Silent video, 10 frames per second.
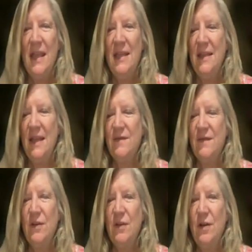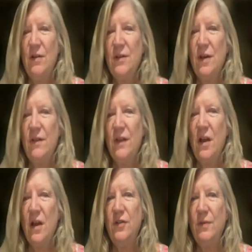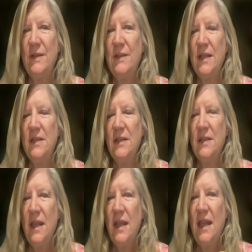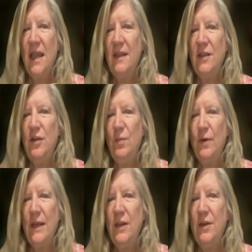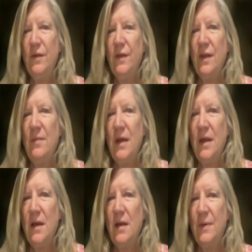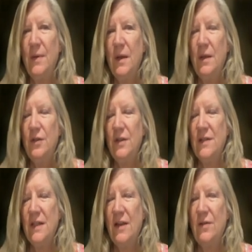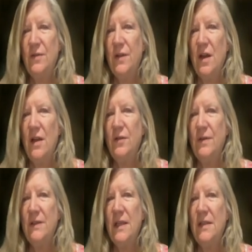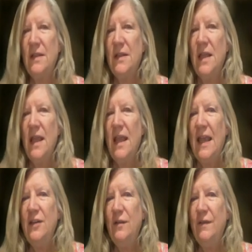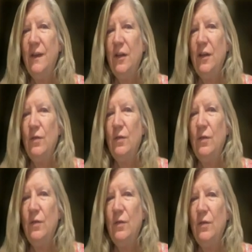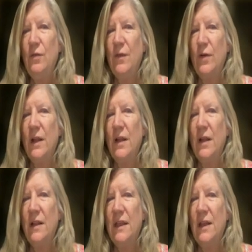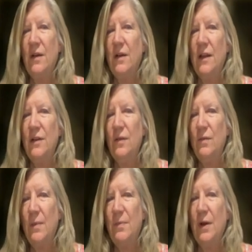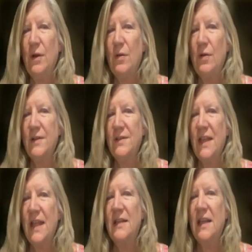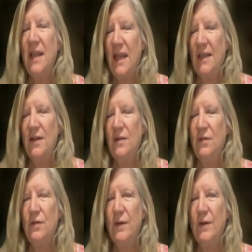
Index finger goes on the conjoined tendon, and then you bring your thumb up just lateral to the conjoined tendon, and you'll feel a groove running vertically here, and you rub across that, and it'll